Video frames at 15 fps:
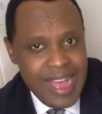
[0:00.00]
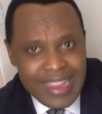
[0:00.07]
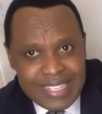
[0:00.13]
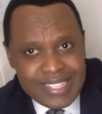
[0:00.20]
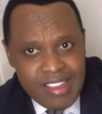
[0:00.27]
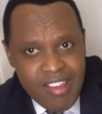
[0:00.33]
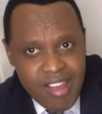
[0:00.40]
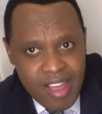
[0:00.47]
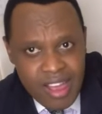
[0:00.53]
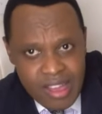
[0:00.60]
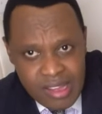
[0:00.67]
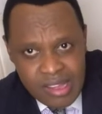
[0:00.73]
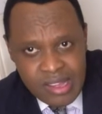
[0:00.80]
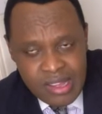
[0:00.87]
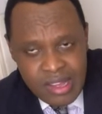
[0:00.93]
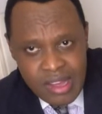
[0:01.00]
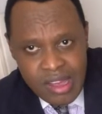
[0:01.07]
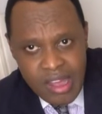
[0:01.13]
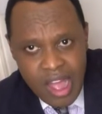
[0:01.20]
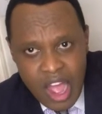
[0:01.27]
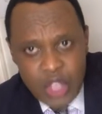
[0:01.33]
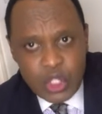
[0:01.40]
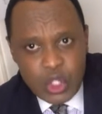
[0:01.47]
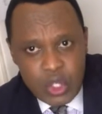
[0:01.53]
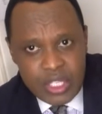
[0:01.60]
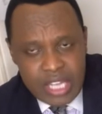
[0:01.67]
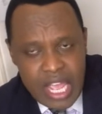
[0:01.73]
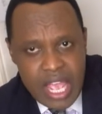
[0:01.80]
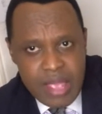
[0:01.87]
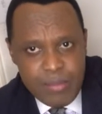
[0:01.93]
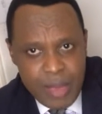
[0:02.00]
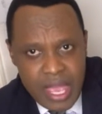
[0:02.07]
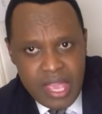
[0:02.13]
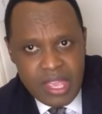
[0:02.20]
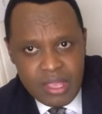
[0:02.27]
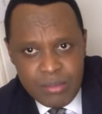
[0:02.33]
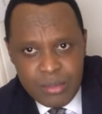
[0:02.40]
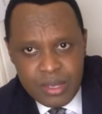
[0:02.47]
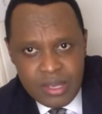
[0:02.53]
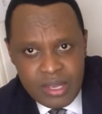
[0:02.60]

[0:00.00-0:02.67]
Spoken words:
Ask her, how's your day, babe?